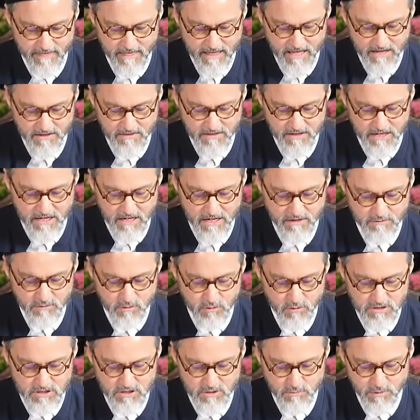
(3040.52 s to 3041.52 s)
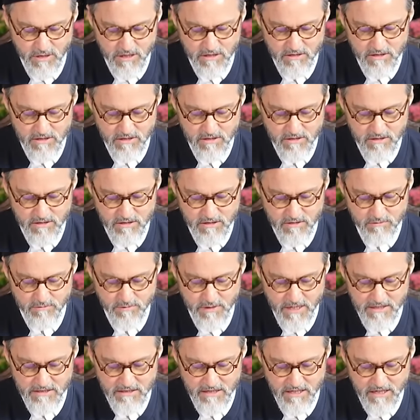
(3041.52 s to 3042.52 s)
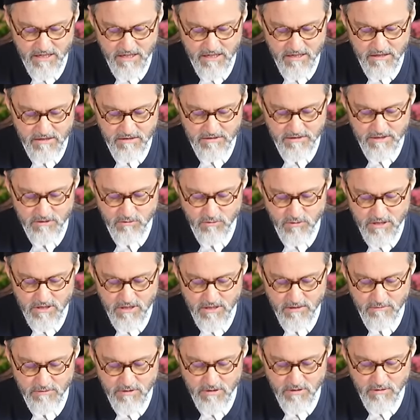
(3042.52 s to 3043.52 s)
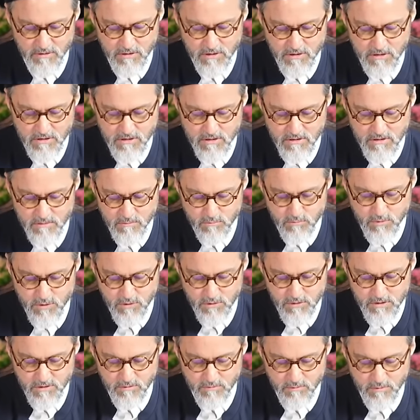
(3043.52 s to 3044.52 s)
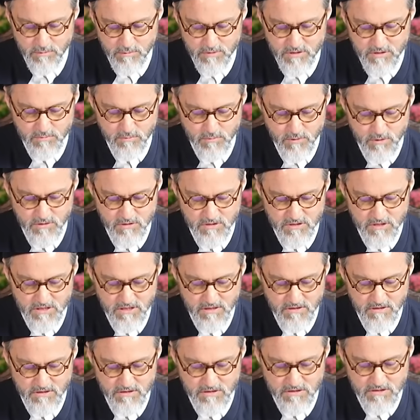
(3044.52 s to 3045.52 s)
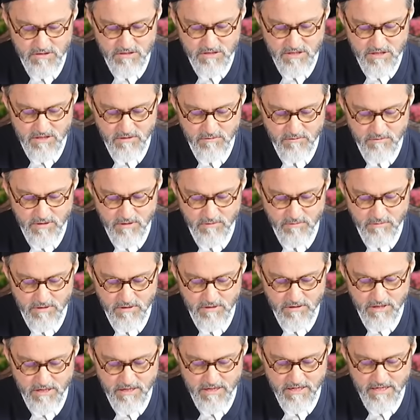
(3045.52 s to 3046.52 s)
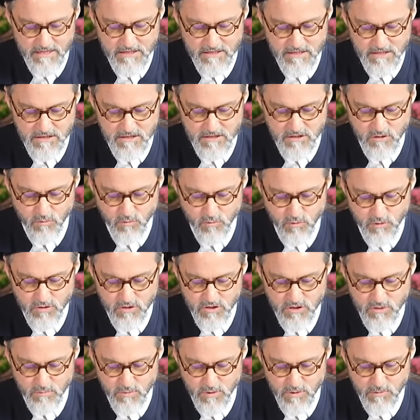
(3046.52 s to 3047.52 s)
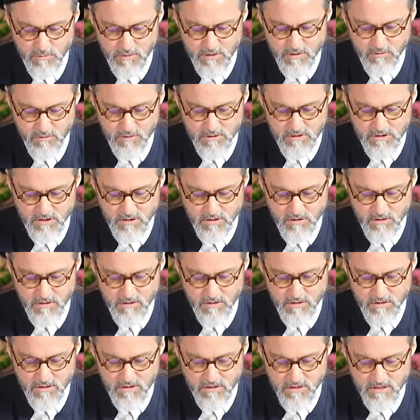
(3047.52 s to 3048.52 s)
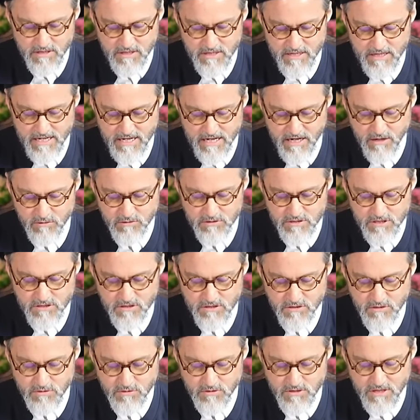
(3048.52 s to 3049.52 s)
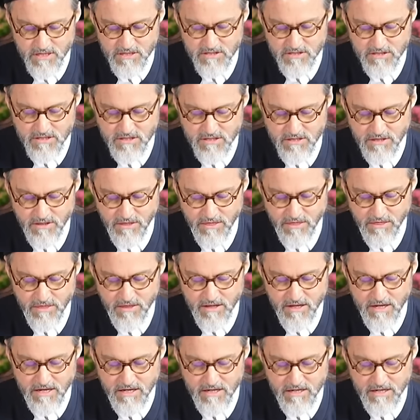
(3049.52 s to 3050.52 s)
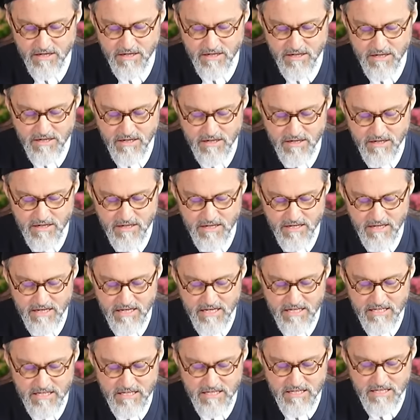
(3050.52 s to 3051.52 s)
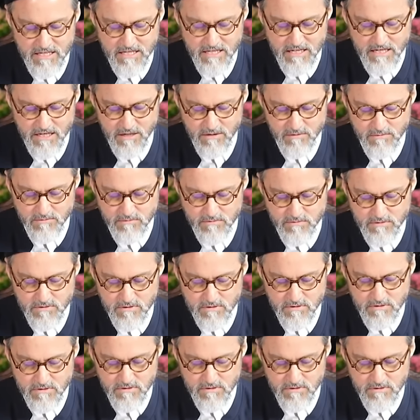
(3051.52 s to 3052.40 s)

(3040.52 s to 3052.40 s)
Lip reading: And then I have a question about Al-Fatiha. Allah created everything purely from His mercy, and this is a gift. If Allah asks us to worship Him in return, how is His creation then a gift?